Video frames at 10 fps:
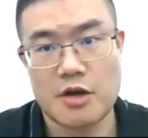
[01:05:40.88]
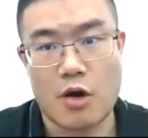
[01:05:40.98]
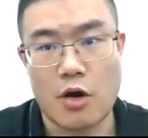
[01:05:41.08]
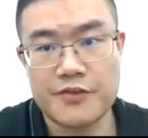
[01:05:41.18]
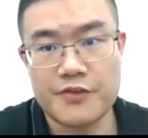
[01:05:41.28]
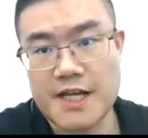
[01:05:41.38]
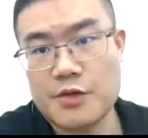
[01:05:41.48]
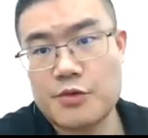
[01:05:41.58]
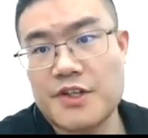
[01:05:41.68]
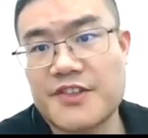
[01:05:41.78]
of the
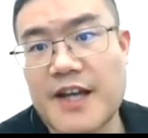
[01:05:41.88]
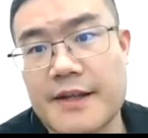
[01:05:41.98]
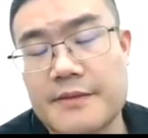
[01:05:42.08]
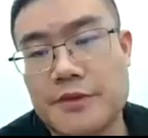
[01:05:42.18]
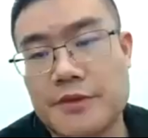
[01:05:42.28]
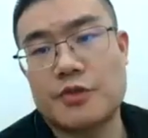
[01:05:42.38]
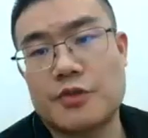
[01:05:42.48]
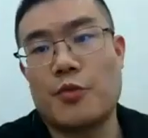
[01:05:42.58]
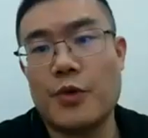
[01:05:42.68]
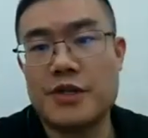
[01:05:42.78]
generation side.
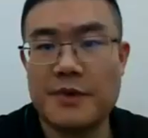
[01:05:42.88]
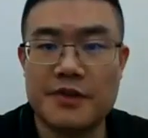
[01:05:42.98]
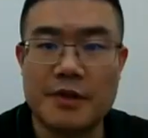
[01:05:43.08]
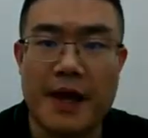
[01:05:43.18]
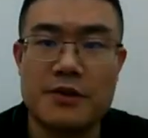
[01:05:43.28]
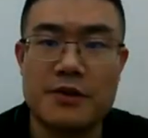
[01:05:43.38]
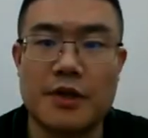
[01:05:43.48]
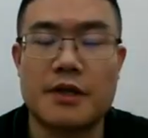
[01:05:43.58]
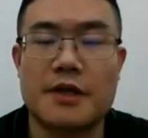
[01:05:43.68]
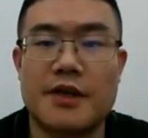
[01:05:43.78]
So which means the
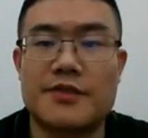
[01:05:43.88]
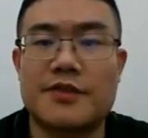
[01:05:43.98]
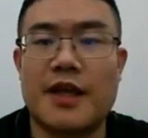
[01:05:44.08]
battery is